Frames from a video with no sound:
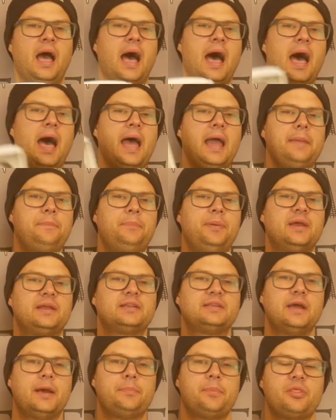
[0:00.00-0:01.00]
I
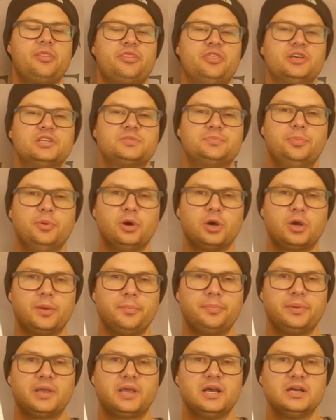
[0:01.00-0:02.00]
picked up this
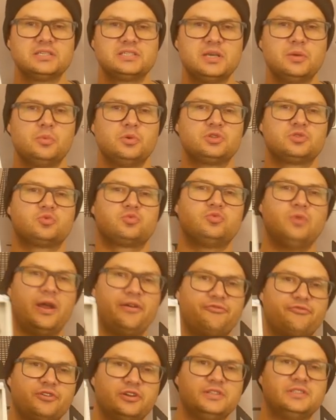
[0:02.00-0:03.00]
book because it was
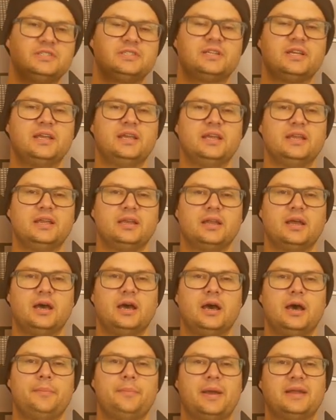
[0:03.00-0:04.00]
referenced in
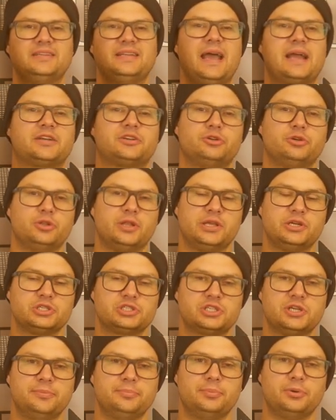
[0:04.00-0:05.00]
uh, my tactical
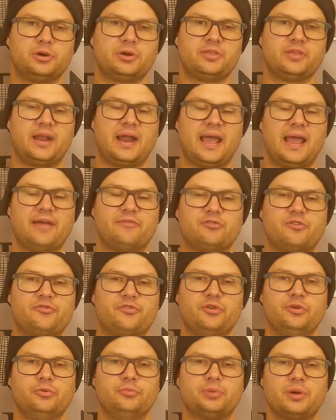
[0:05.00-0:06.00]
leadership book that I have
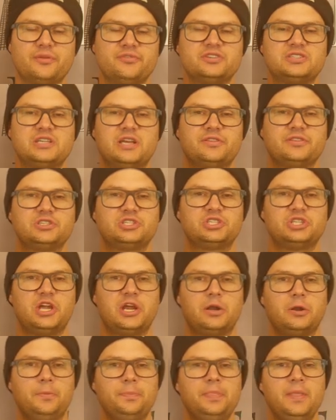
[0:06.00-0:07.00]
reviewed previously on this
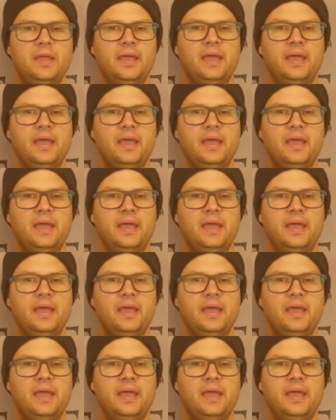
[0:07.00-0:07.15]
channel,